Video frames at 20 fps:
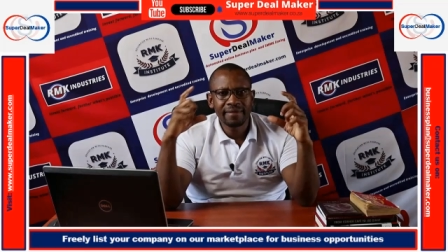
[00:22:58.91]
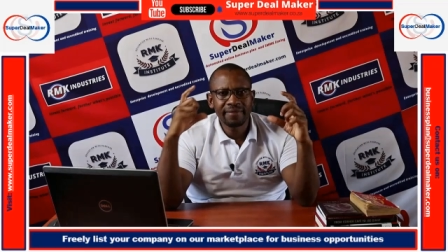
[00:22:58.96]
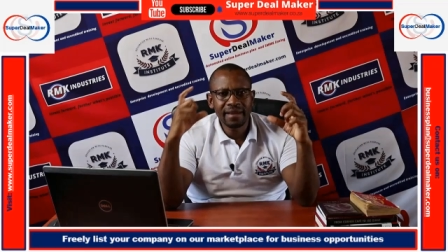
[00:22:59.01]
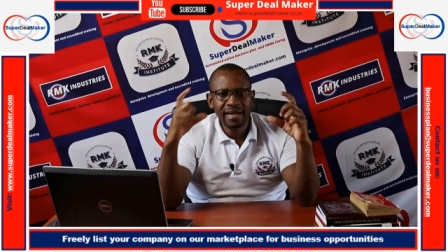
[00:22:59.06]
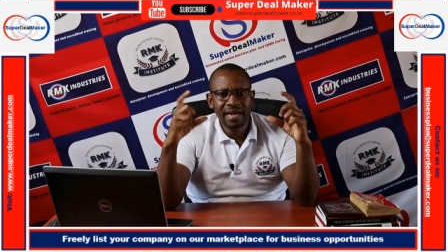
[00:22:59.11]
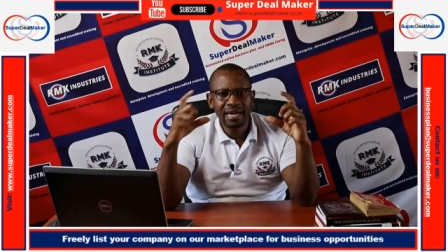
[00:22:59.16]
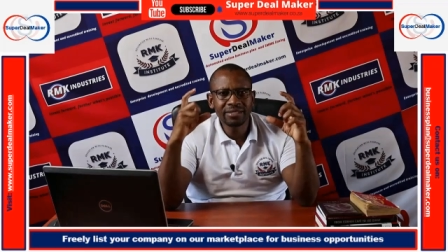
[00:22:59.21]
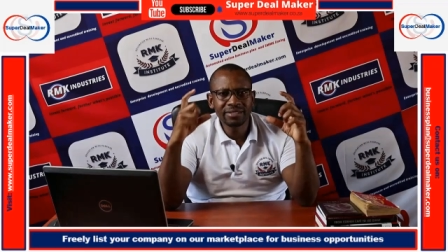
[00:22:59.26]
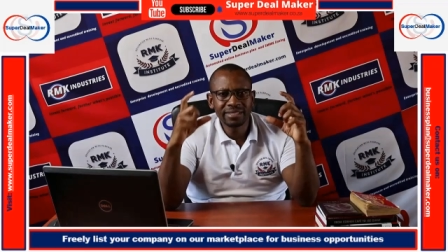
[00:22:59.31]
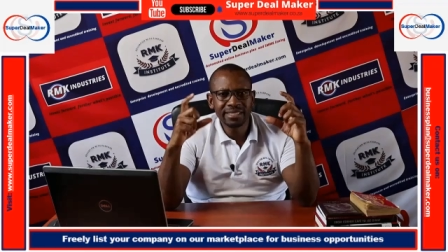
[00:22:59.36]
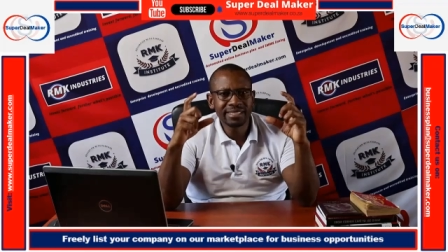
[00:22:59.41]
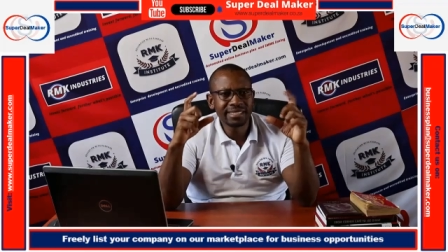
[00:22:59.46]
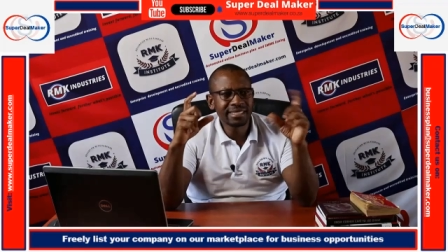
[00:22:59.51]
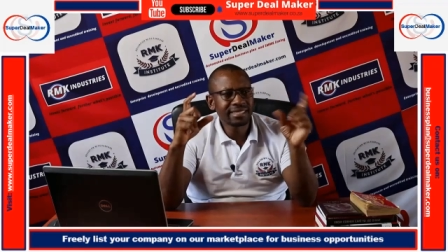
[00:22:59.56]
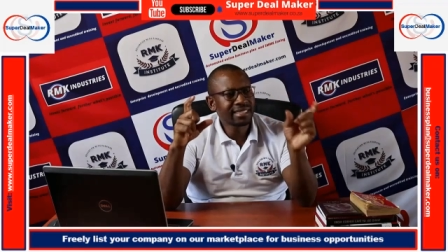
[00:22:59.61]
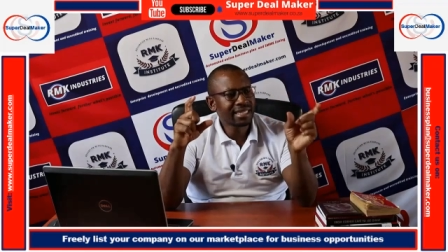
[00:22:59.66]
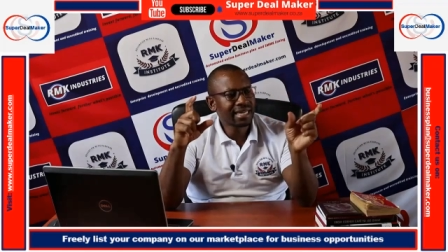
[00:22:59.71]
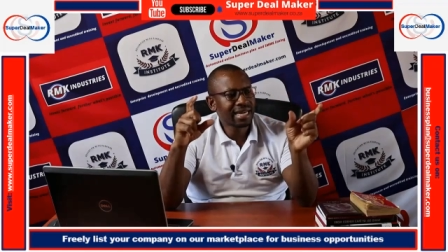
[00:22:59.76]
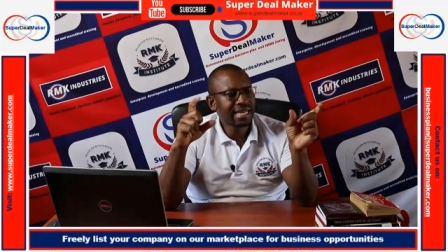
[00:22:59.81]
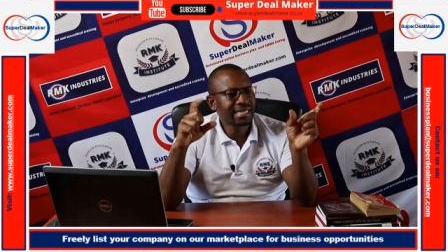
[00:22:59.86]
the country is
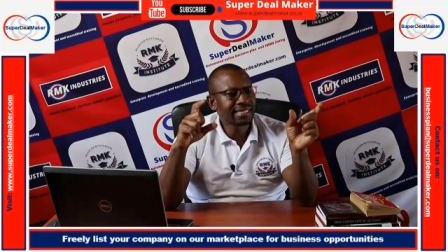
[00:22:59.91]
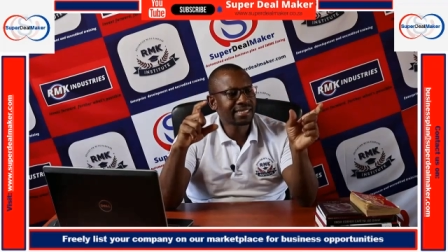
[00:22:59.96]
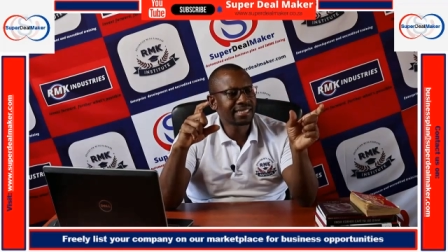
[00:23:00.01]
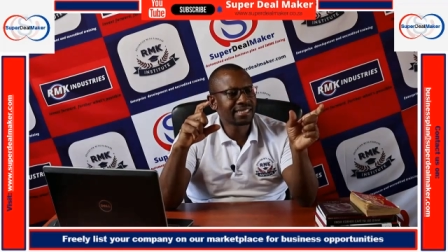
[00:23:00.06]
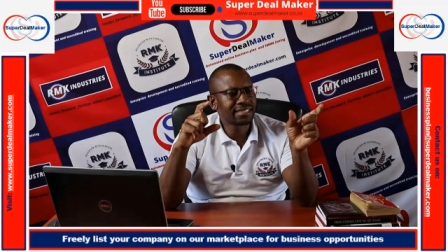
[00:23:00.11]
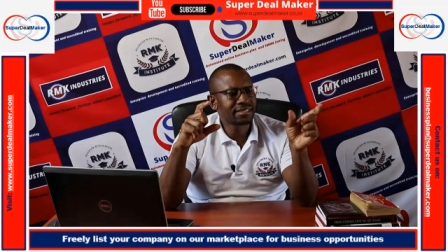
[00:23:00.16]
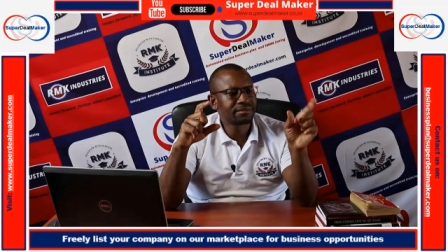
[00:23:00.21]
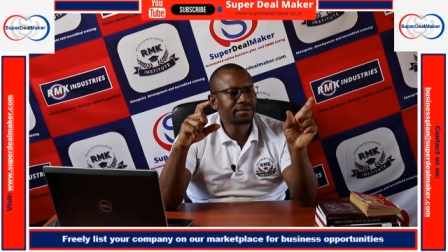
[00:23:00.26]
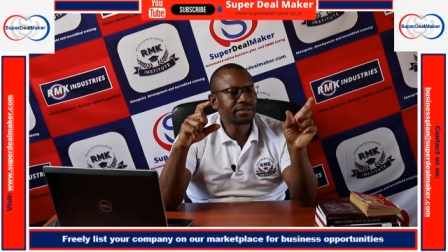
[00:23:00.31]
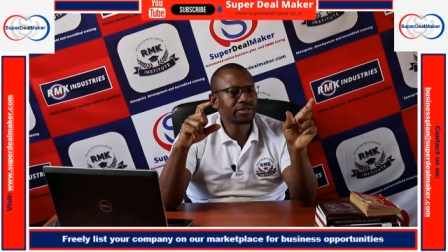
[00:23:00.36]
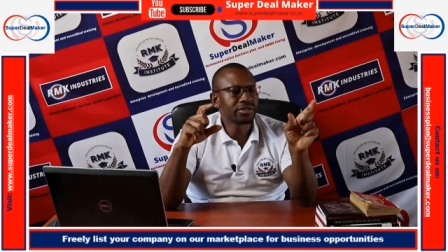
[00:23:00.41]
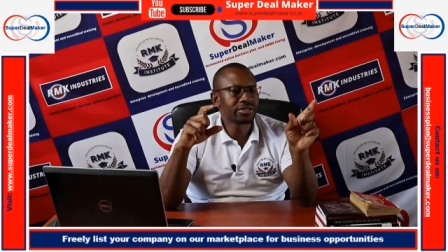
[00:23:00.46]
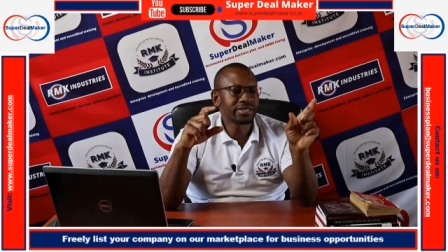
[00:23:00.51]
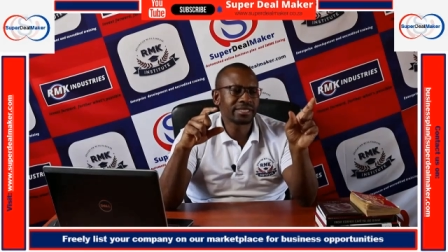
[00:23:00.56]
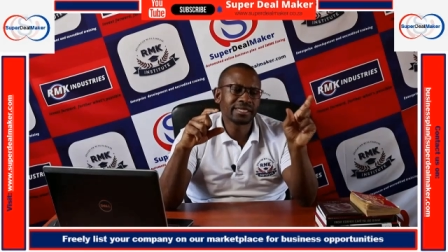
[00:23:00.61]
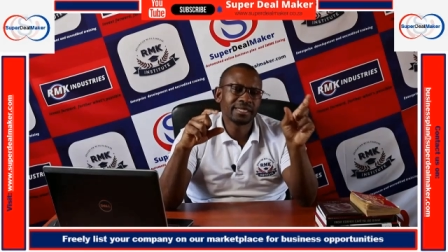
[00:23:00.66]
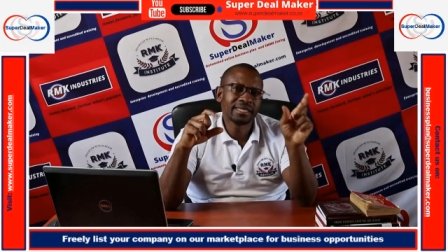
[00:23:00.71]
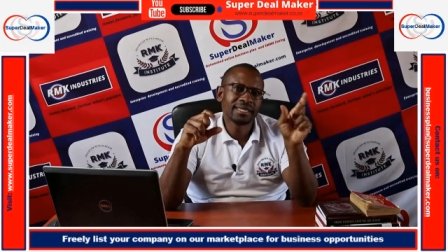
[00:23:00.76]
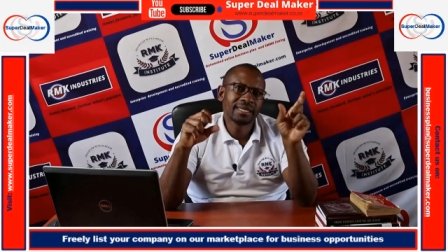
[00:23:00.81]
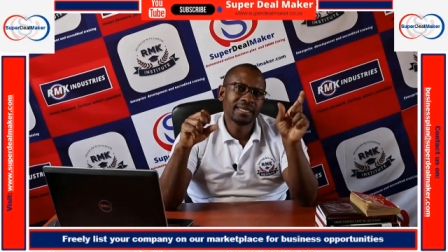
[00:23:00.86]
in crisis because
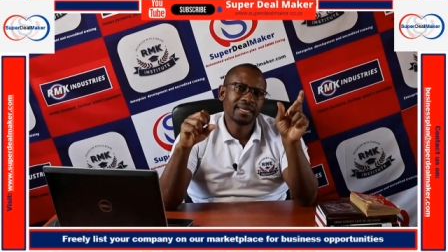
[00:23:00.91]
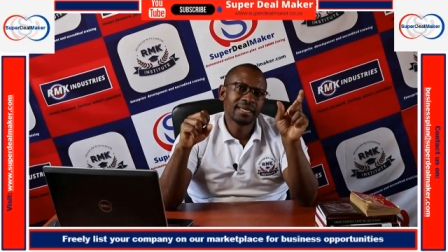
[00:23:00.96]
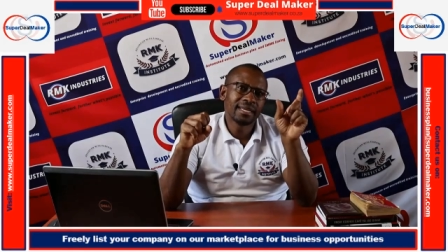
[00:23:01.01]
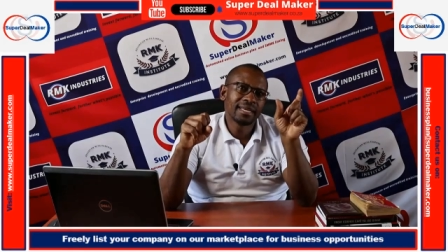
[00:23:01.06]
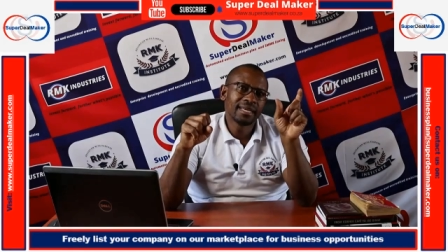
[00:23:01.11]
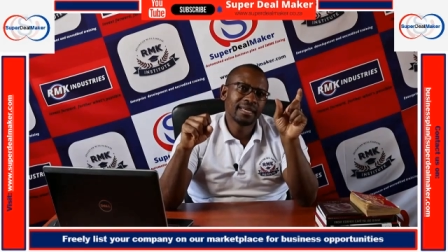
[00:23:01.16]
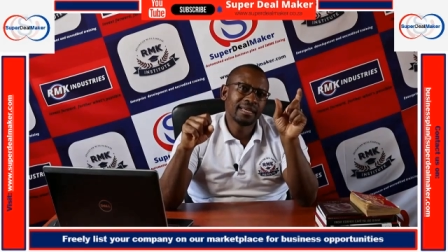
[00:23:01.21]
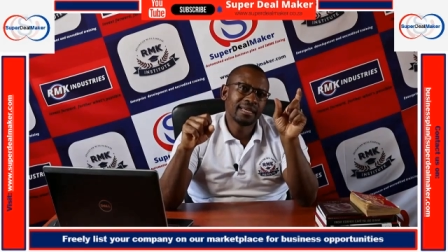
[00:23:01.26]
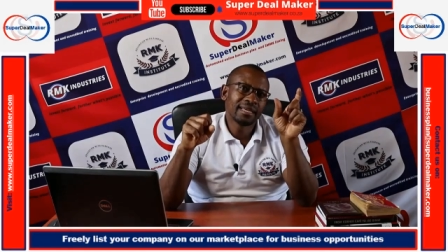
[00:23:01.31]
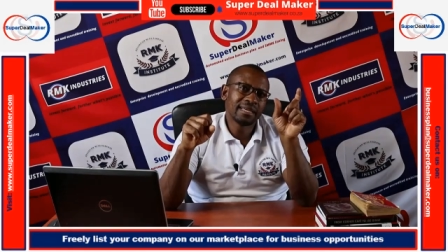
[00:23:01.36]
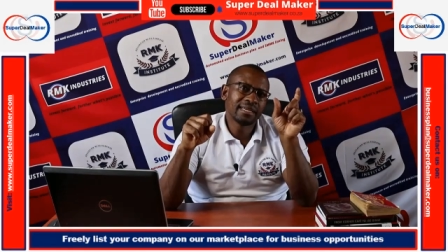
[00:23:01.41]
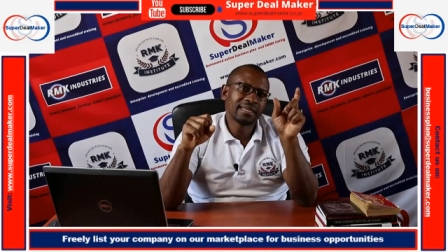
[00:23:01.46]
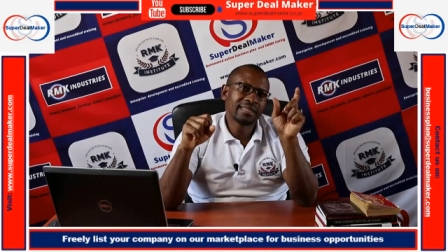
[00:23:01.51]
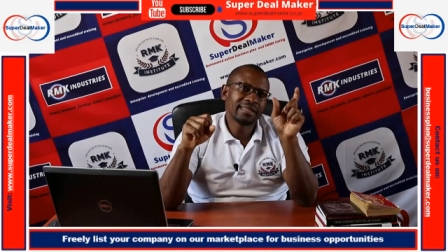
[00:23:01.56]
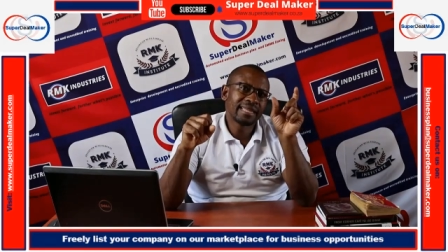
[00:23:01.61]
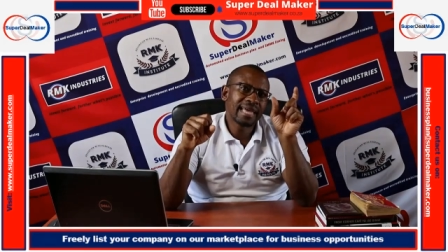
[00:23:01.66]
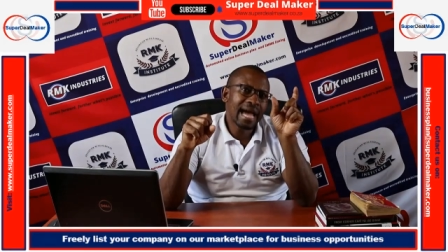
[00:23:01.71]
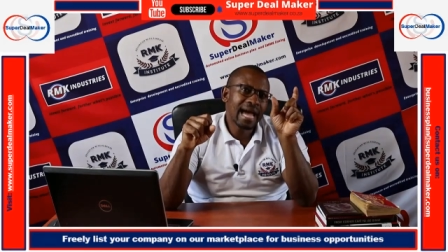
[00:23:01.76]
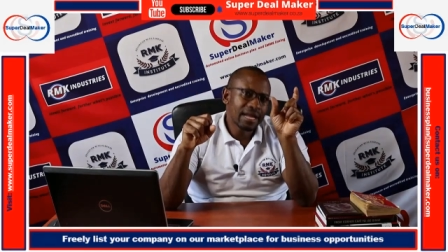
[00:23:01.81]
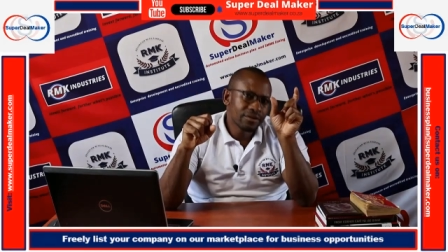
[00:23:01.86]
uh,
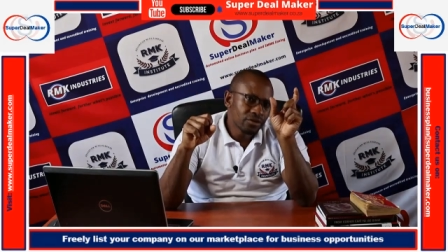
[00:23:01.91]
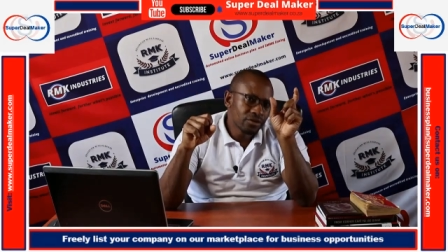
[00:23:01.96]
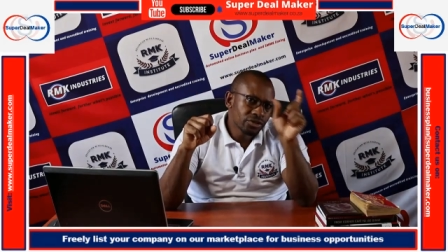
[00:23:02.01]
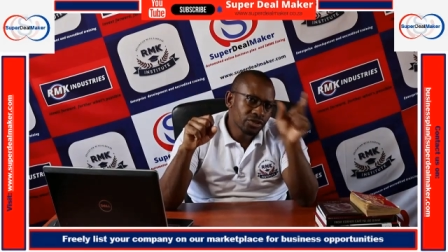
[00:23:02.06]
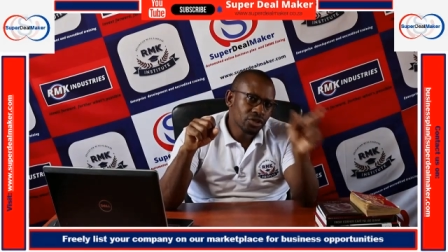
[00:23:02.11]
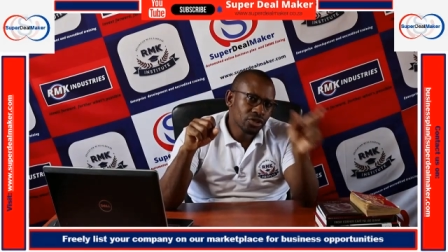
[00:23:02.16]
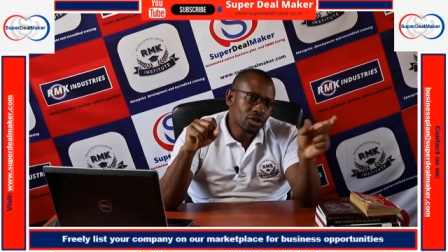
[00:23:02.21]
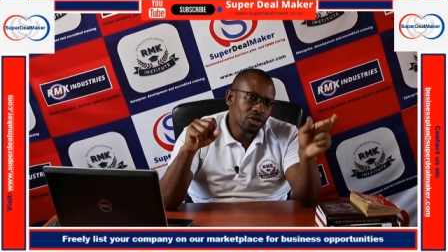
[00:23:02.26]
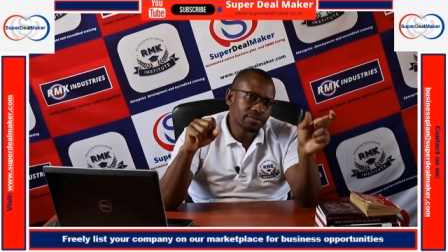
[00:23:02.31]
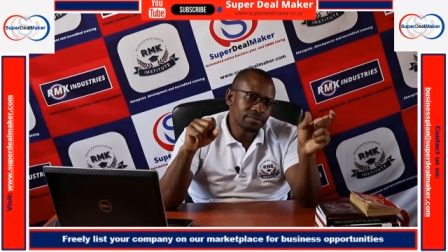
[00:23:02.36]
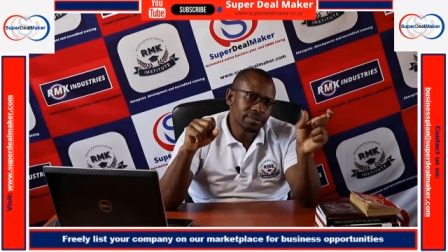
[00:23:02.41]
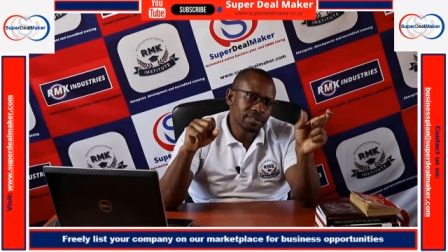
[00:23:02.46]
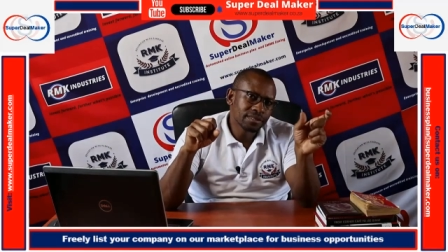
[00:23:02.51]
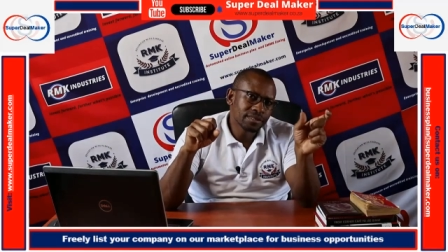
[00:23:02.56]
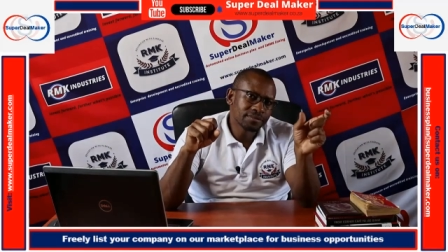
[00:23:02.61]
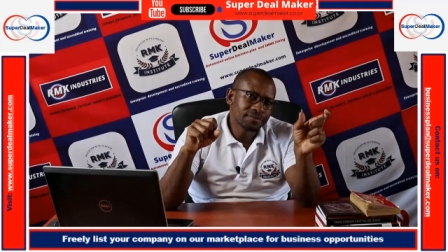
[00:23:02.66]
there are no jobs